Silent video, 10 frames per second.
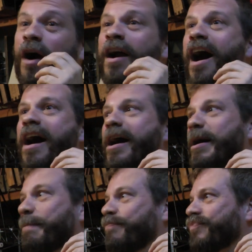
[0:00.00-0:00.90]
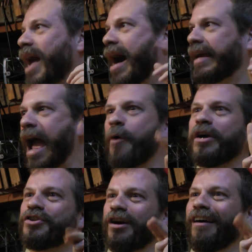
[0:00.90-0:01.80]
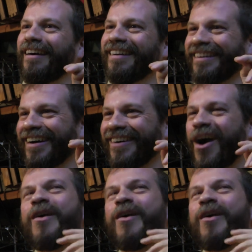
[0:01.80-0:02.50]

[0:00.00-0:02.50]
or um, a character, you know?